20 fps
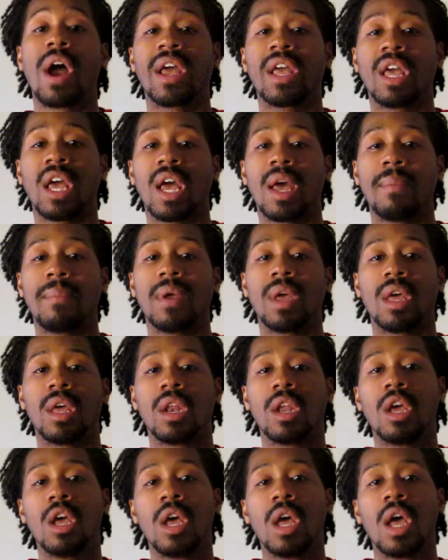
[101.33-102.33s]
am
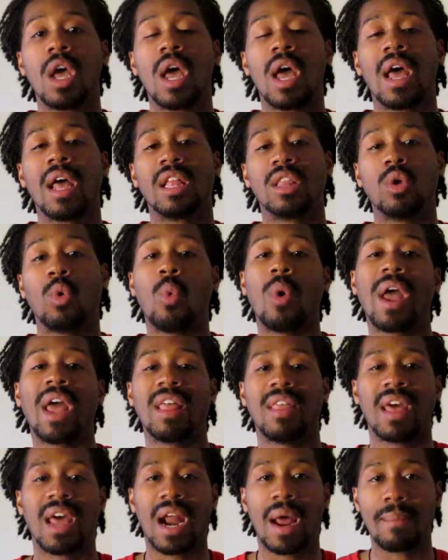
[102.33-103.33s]
and the
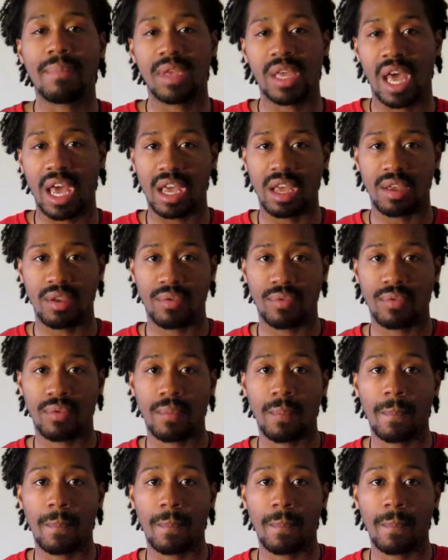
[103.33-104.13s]
way that I behave.